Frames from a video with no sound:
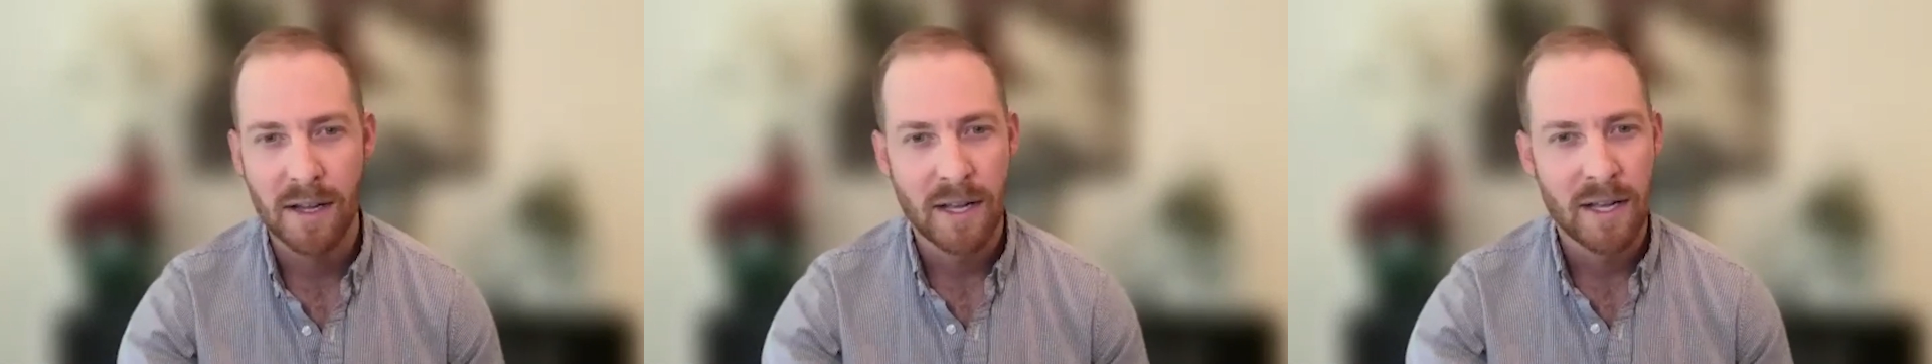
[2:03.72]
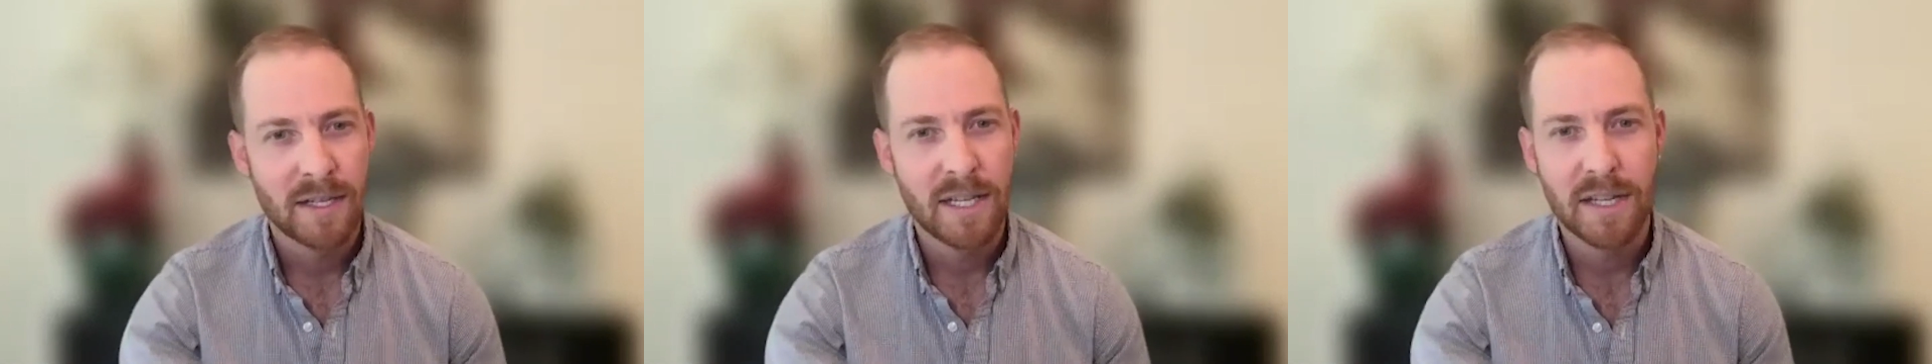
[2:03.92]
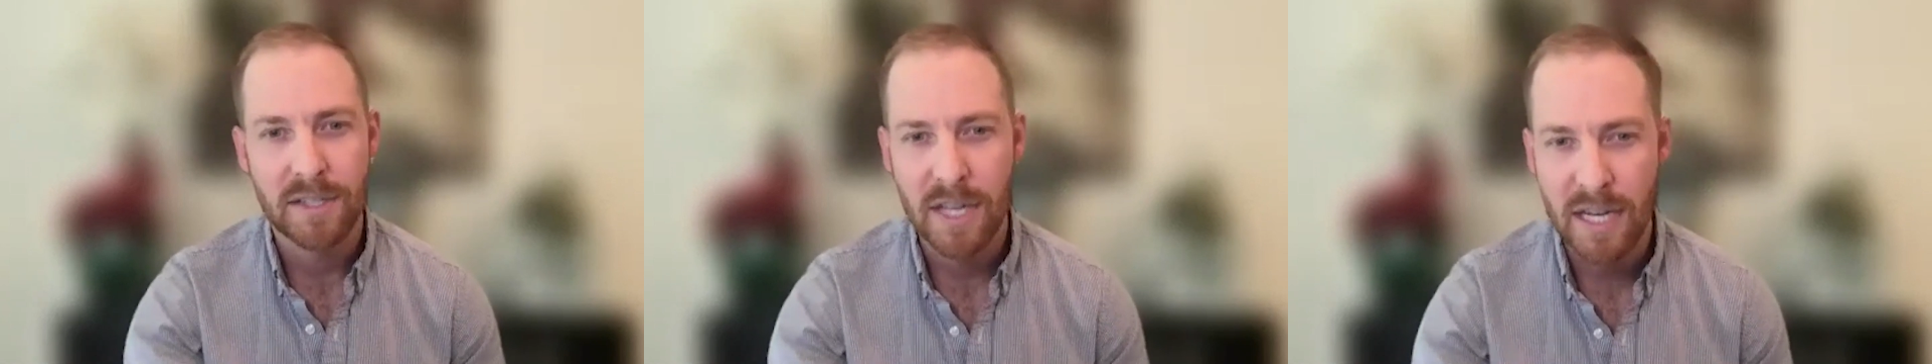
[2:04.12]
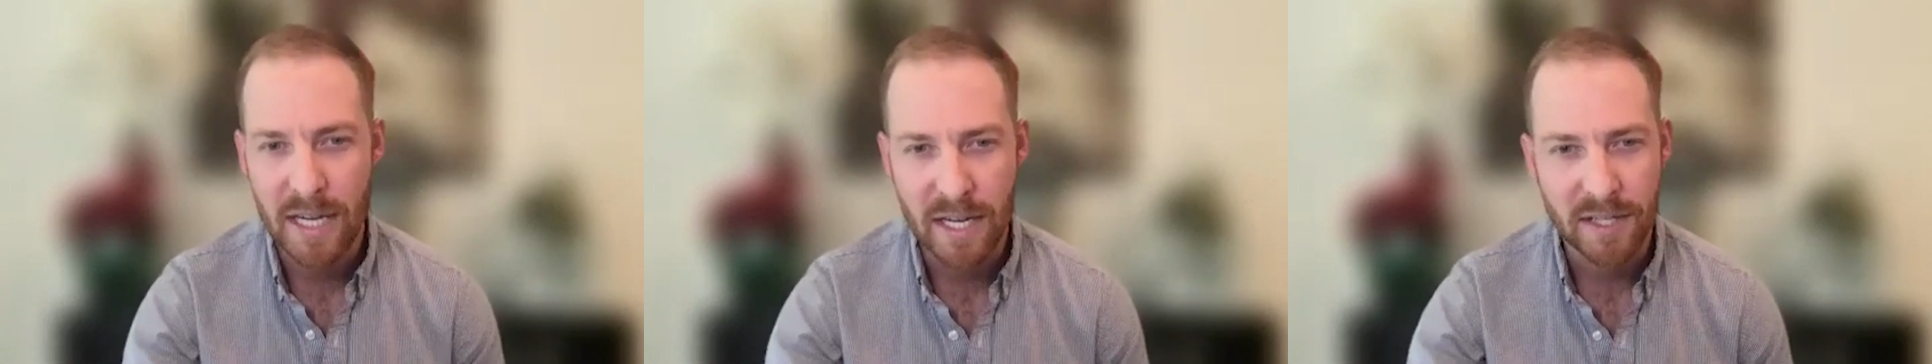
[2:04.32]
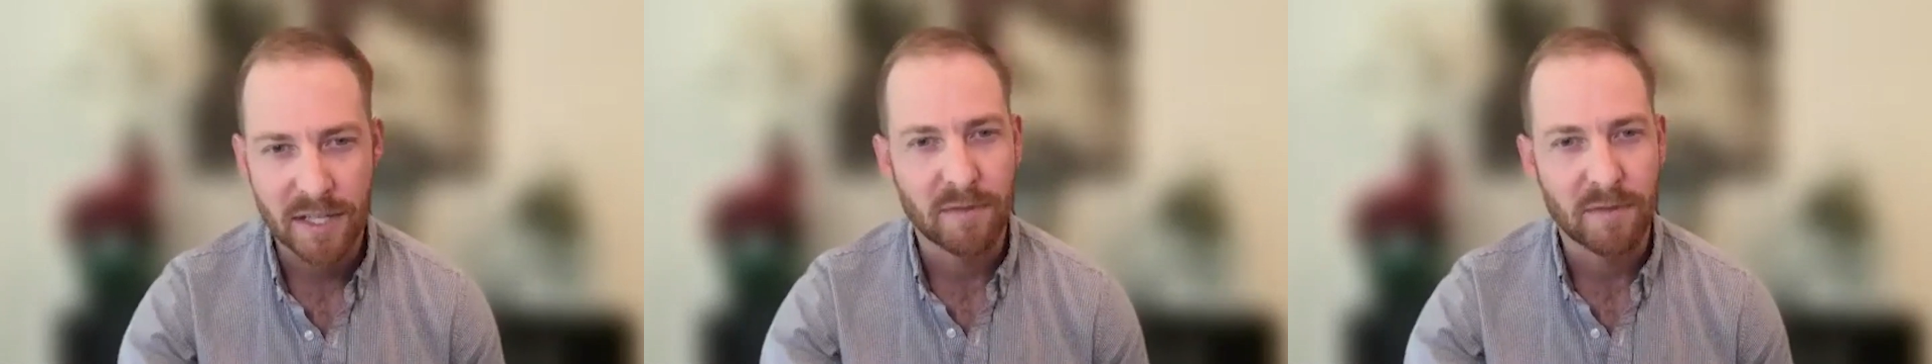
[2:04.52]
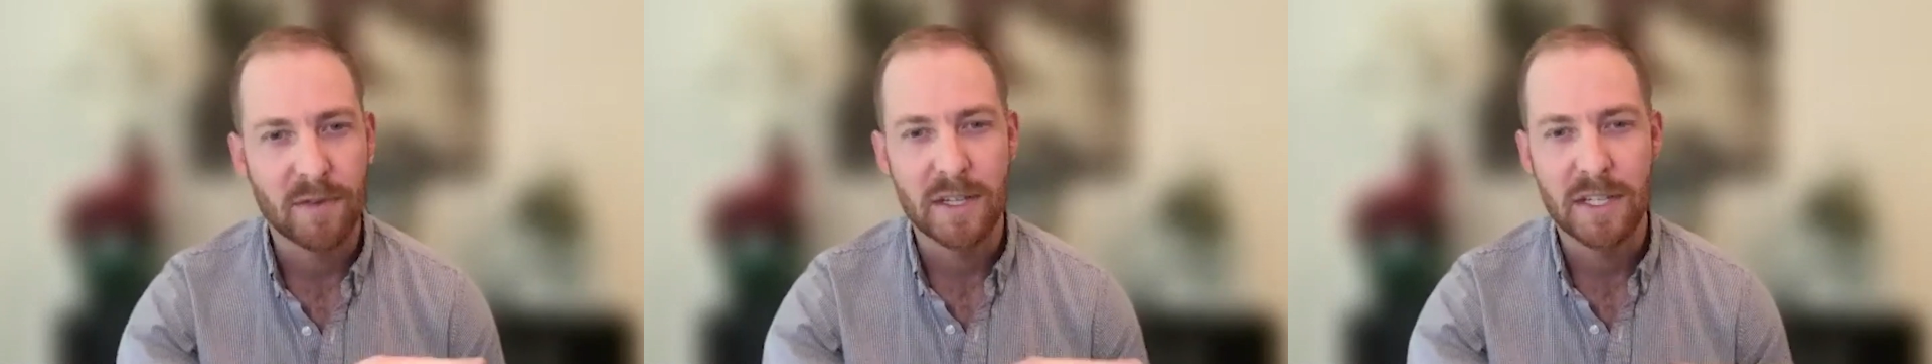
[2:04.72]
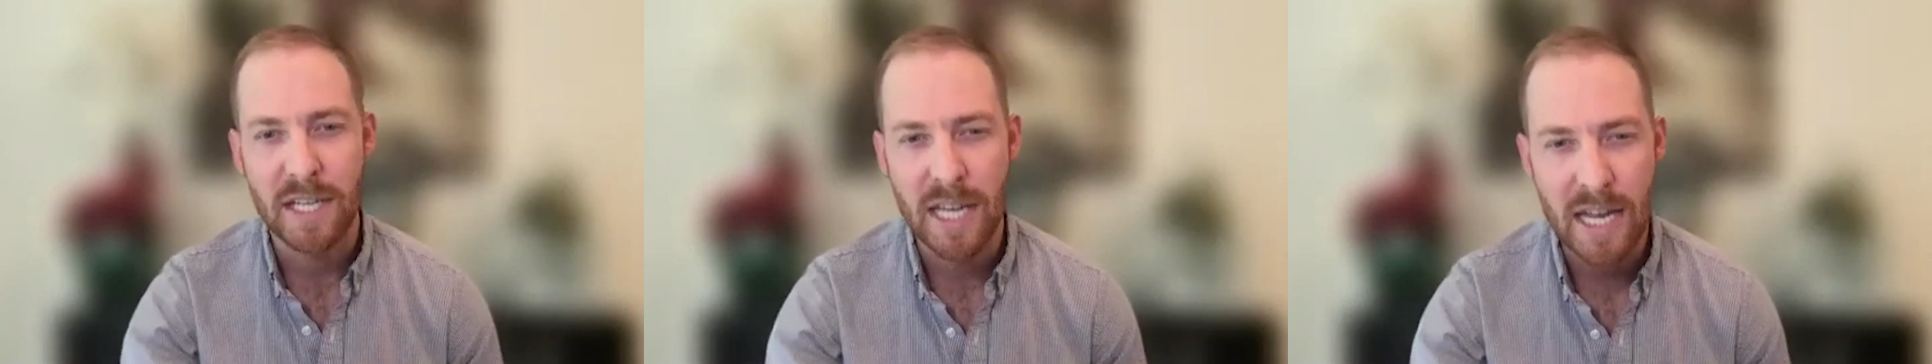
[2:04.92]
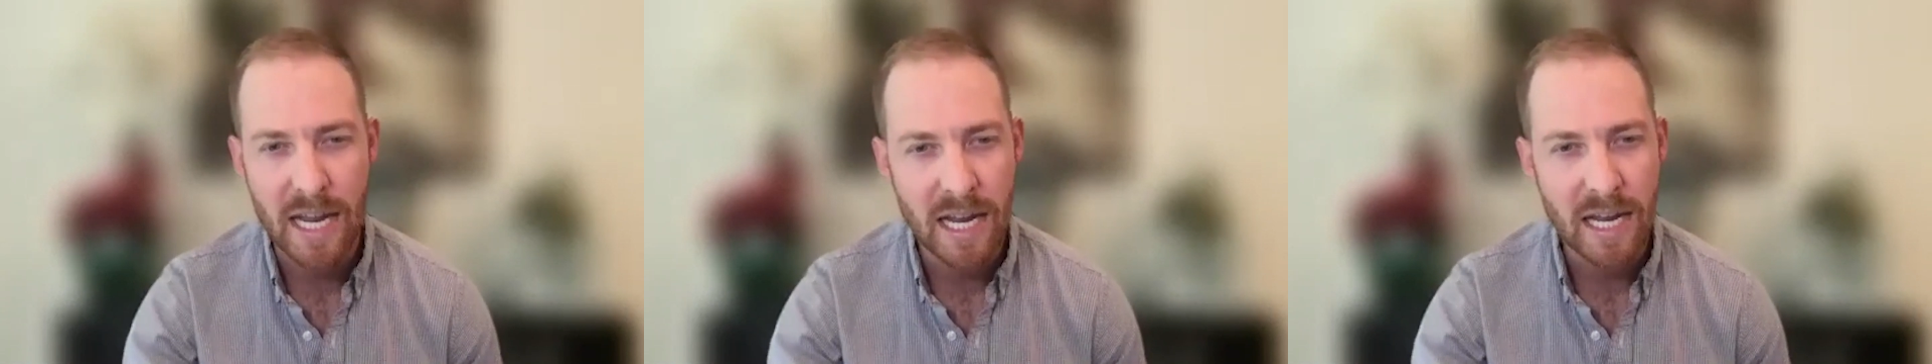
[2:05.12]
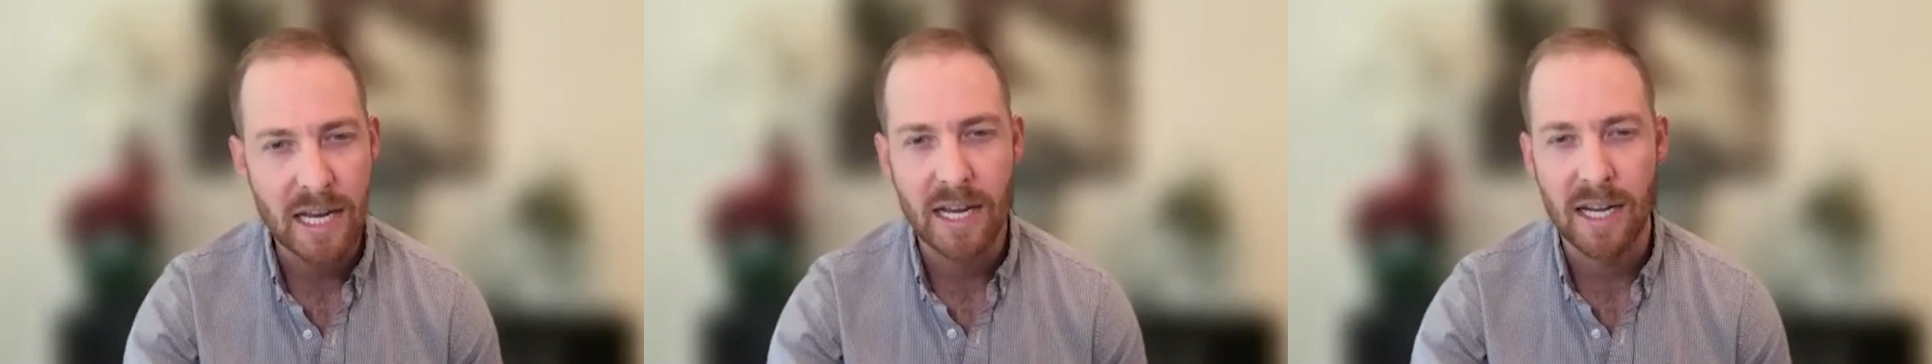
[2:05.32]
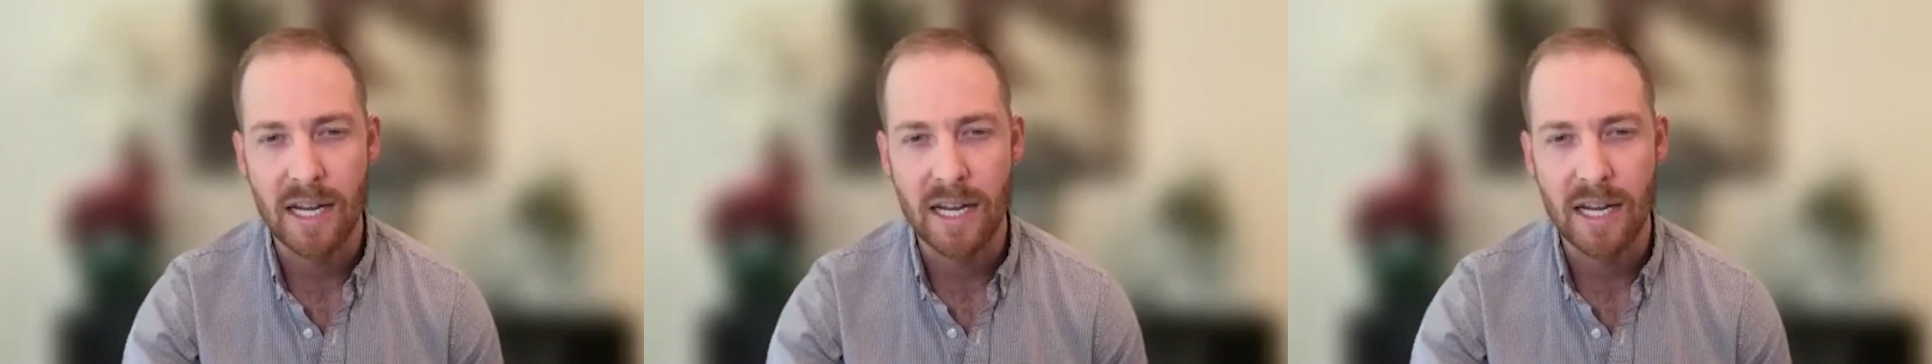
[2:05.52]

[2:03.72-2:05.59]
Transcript: dizziness and fatigue,